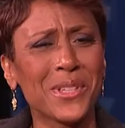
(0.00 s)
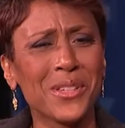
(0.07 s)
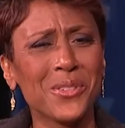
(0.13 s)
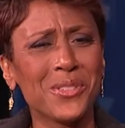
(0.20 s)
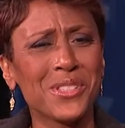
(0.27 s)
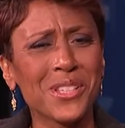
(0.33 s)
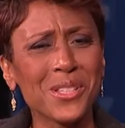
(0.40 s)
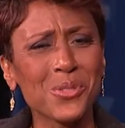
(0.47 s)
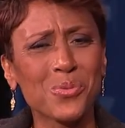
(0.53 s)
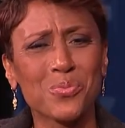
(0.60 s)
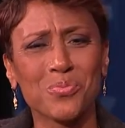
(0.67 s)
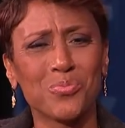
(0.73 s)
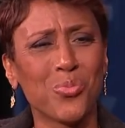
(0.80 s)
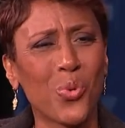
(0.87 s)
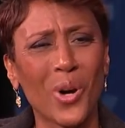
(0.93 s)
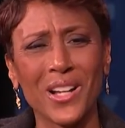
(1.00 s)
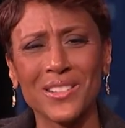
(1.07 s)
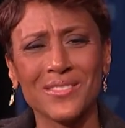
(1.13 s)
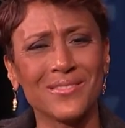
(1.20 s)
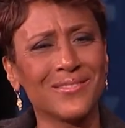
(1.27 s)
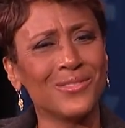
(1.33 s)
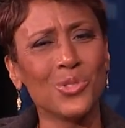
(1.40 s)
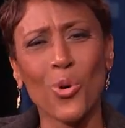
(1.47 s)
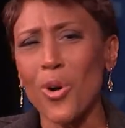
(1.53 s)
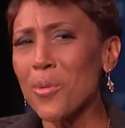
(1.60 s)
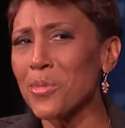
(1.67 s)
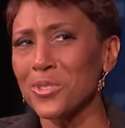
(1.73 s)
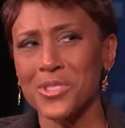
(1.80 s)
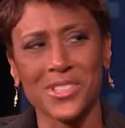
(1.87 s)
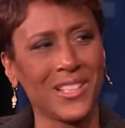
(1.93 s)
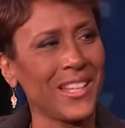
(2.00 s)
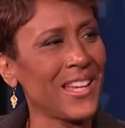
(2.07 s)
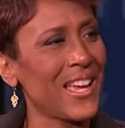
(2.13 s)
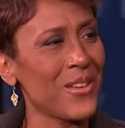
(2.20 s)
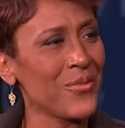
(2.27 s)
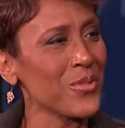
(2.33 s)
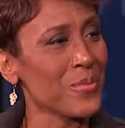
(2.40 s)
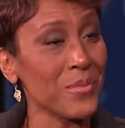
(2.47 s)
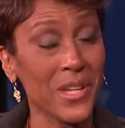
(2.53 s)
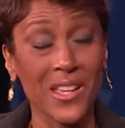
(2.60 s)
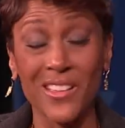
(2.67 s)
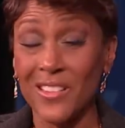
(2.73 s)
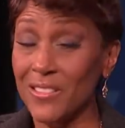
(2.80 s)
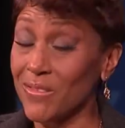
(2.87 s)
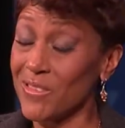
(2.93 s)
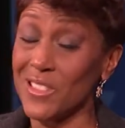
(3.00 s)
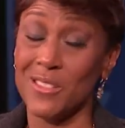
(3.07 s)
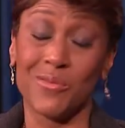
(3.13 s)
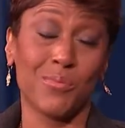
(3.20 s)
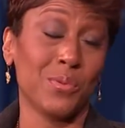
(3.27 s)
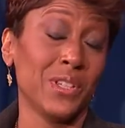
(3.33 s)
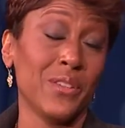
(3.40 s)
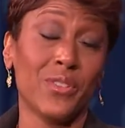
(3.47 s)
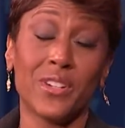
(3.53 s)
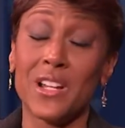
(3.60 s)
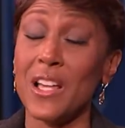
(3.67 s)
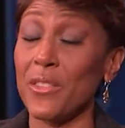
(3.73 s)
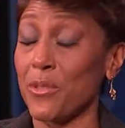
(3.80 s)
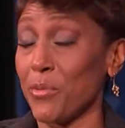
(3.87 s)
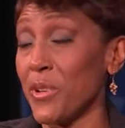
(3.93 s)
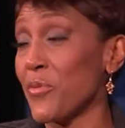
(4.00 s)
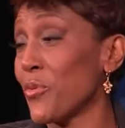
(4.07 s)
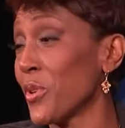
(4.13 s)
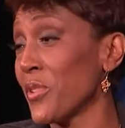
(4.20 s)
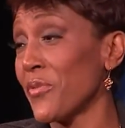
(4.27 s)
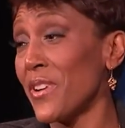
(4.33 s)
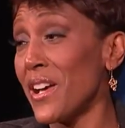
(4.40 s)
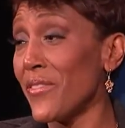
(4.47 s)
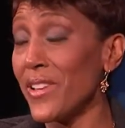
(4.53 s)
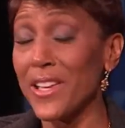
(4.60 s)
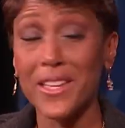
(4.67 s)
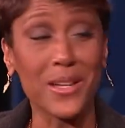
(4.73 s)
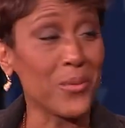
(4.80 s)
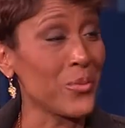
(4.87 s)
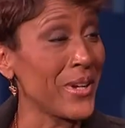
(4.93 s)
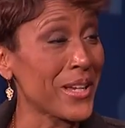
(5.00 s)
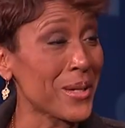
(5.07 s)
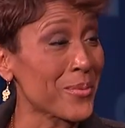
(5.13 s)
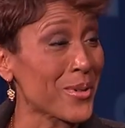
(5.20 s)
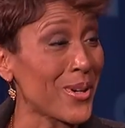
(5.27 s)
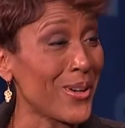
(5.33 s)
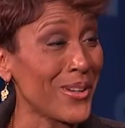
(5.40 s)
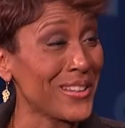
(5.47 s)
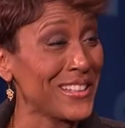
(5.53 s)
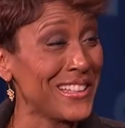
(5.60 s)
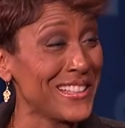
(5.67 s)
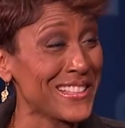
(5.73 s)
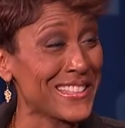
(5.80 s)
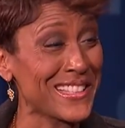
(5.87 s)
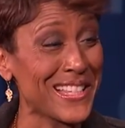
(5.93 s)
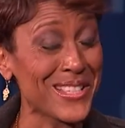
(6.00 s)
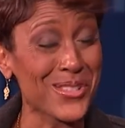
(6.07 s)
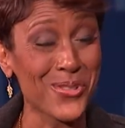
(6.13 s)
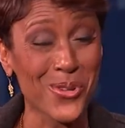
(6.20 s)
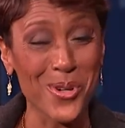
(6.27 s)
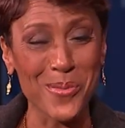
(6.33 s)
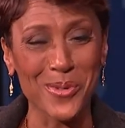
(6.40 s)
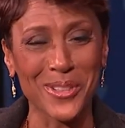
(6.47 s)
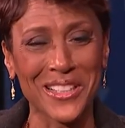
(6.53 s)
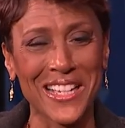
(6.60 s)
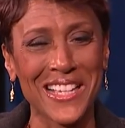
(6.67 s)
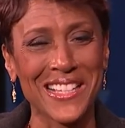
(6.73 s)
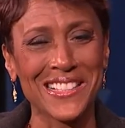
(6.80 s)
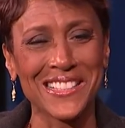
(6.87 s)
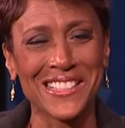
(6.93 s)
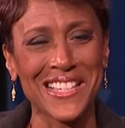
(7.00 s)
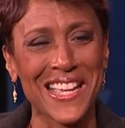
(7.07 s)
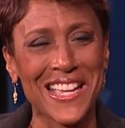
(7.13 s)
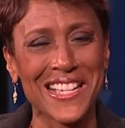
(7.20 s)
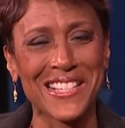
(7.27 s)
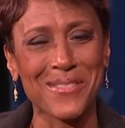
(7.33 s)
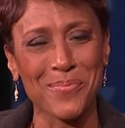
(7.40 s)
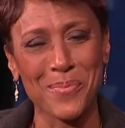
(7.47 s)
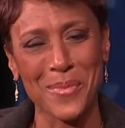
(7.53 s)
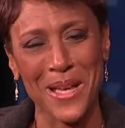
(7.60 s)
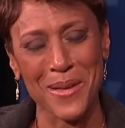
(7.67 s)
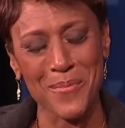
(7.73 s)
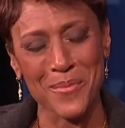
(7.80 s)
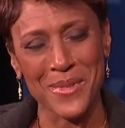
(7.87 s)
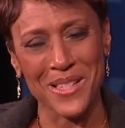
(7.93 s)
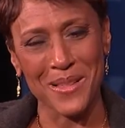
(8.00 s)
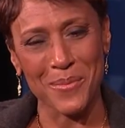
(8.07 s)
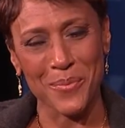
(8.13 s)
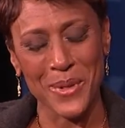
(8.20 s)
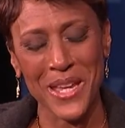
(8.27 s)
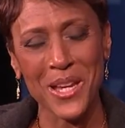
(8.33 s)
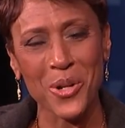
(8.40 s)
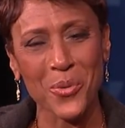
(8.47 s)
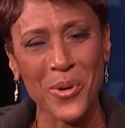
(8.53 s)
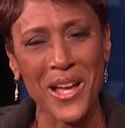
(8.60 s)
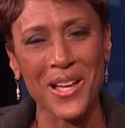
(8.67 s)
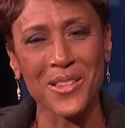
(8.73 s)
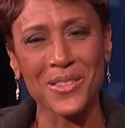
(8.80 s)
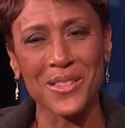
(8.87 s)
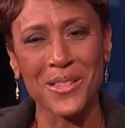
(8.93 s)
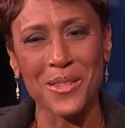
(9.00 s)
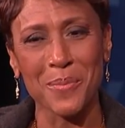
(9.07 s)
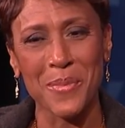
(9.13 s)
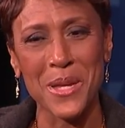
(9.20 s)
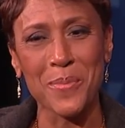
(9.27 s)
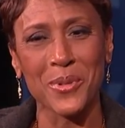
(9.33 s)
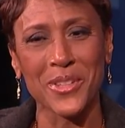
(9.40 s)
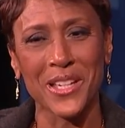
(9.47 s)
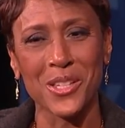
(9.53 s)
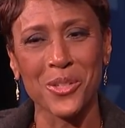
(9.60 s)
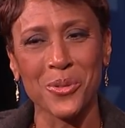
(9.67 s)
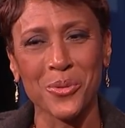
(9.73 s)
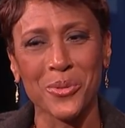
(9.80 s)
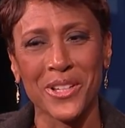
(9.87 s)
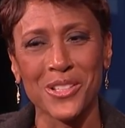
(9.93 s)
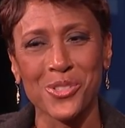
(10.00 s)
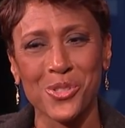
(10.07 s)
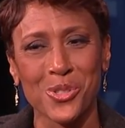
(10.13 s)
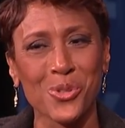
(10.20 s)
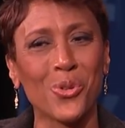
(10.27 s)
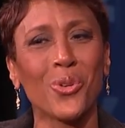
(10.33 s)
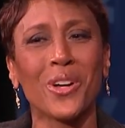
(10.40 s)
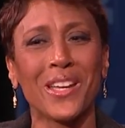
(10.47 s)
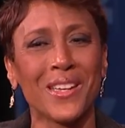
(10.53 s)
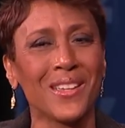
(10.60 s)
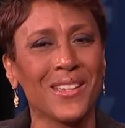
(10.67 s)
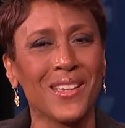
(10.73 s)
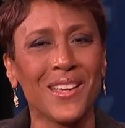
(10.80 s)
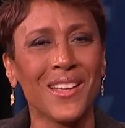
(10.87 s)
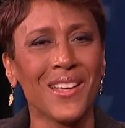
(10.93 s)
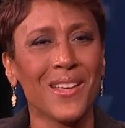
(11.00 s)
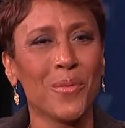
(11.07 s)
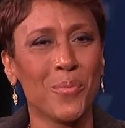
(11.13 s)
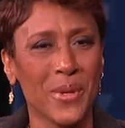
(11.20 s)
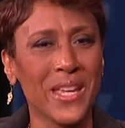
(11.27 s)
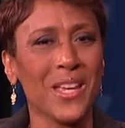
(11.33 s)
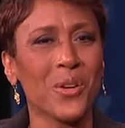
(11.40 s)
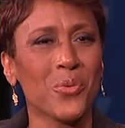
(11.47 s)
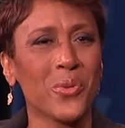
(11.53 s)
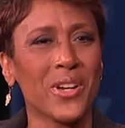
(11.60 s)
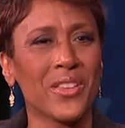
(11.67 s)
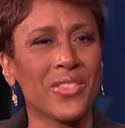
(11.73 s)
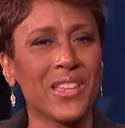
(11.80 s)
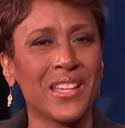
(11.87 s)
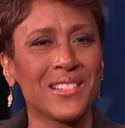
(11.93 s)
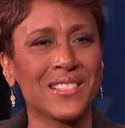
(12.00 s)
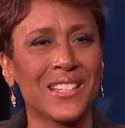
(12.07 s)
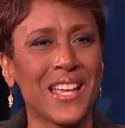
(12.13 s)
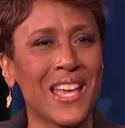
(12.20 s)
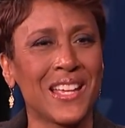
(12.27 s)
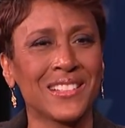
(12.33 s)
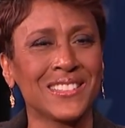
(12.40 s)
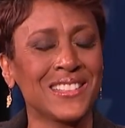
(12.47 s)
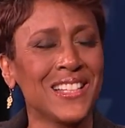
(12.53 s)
you just want normalcy. And for me, believe it or not, 3:45 a.m. wake-up call is normal. And being around the people that you enjoy being with. And